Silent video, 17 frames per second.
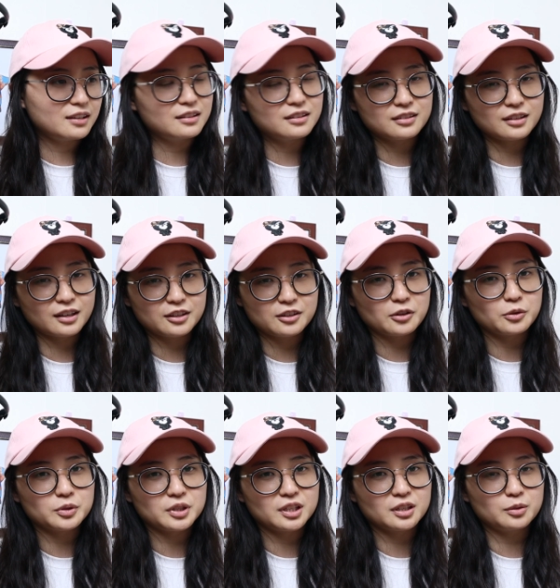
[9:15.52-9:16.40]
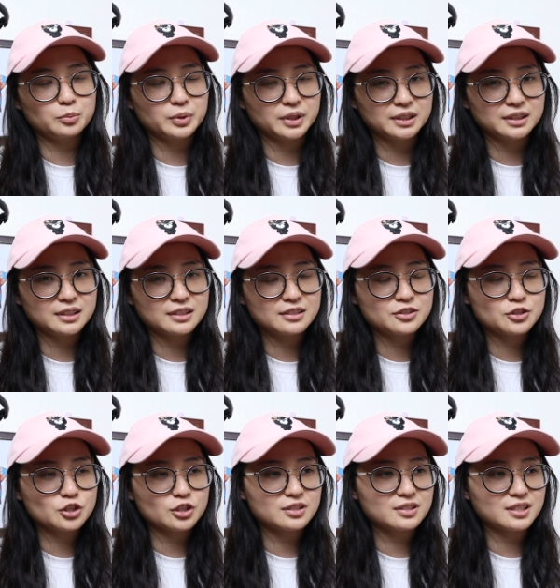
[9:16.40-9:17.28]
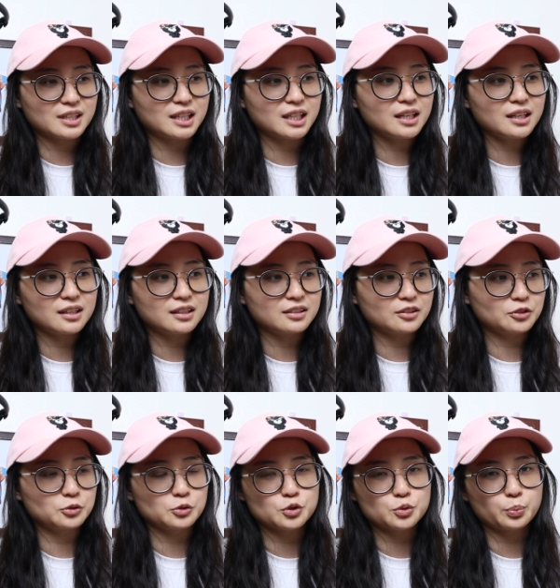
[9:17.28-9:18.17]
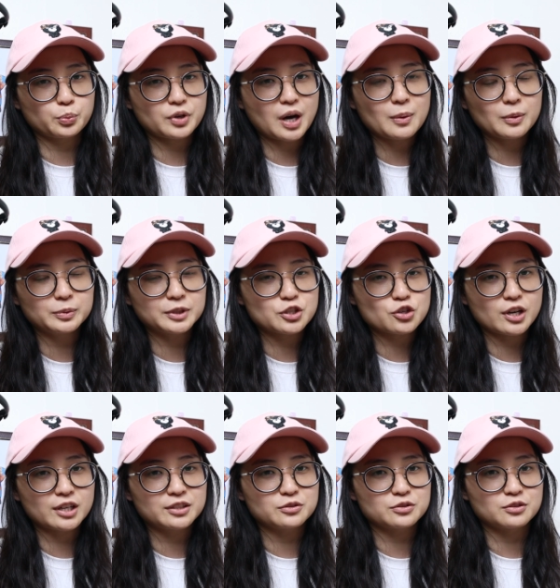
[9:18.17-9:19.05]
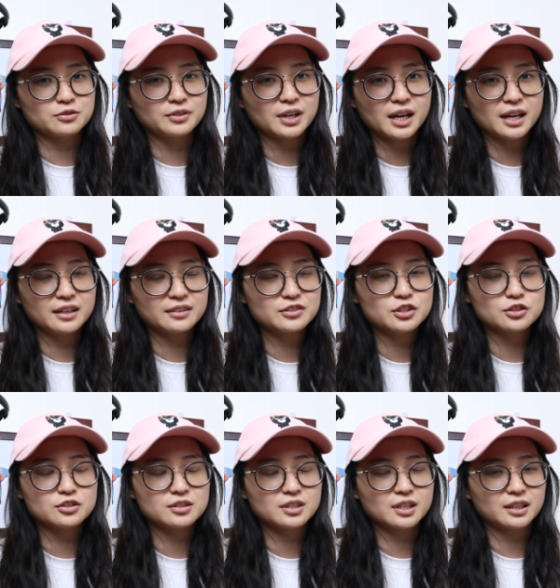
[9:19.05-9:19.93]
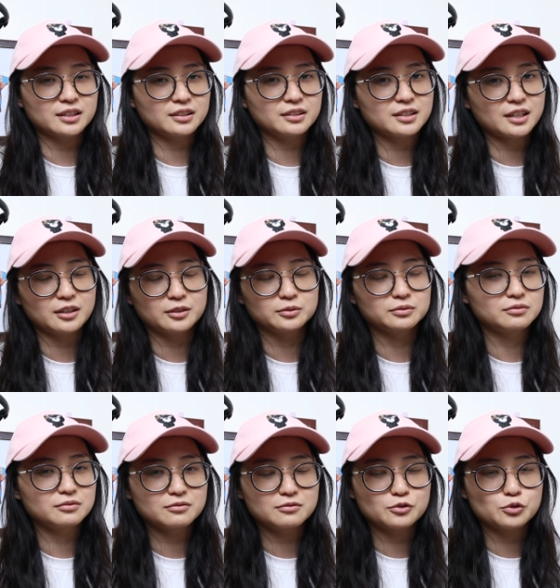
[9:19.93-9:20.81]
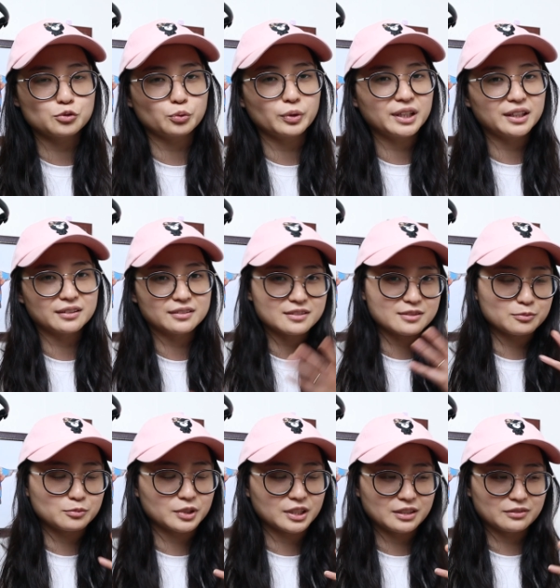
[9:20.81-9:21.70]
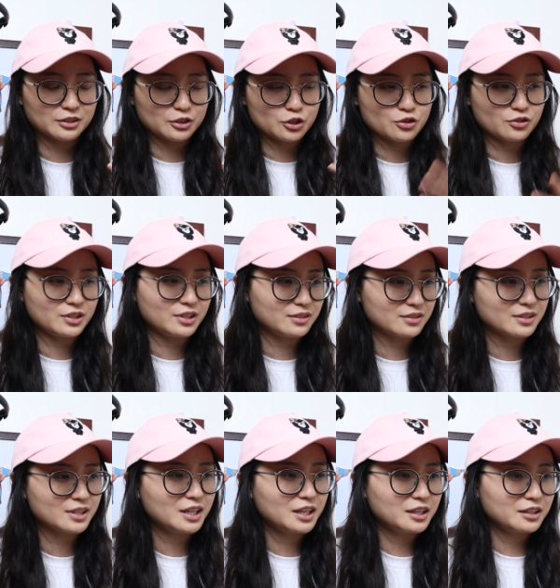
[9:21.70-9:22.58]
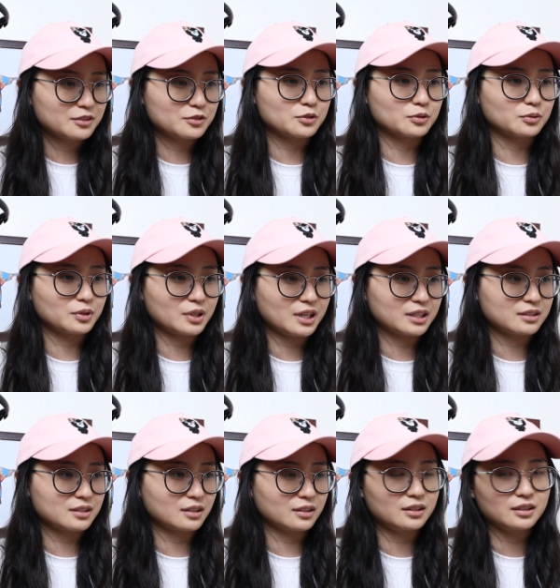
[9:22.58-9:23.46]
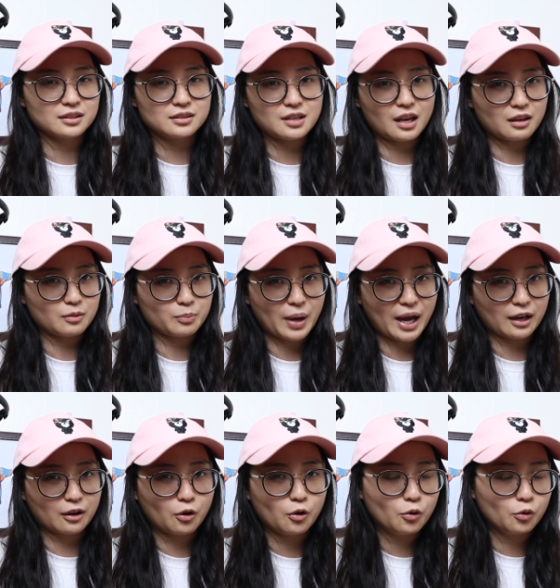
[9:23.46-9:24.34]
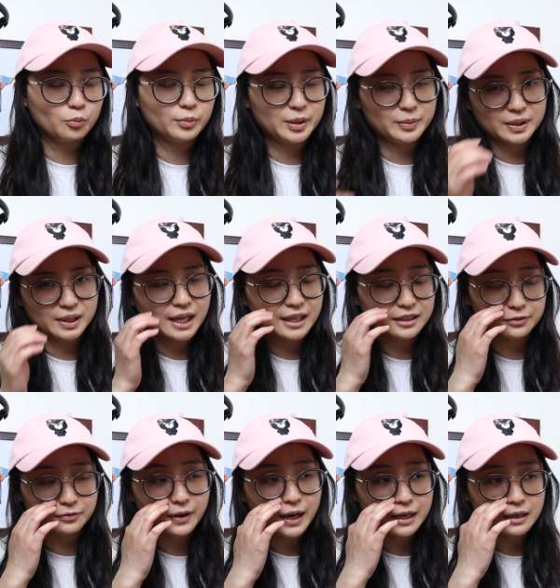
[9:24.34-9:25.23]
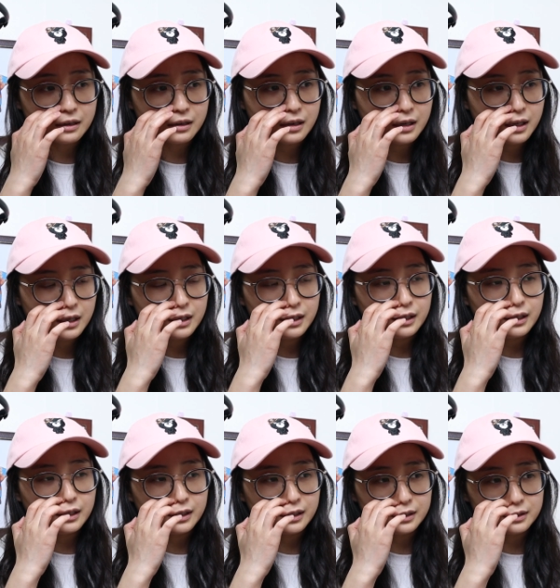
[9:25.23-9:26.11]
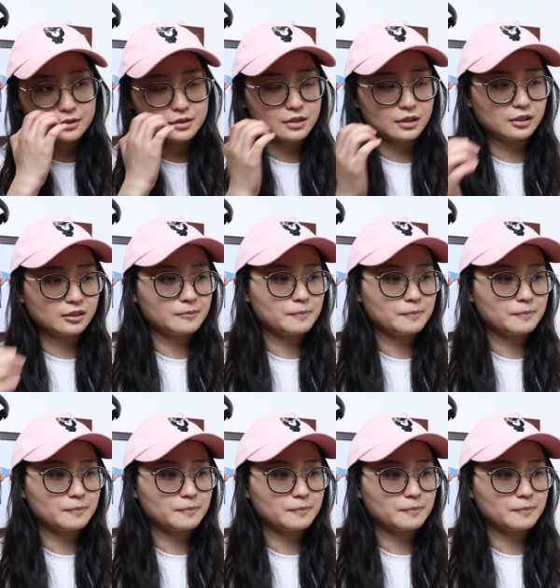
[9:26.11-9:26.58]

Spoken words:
in Ionia, but it's just a kid who's probably trying to survive, just cutting down twigs, whatever, trees, so that he can take it back home, maybe light a fire. And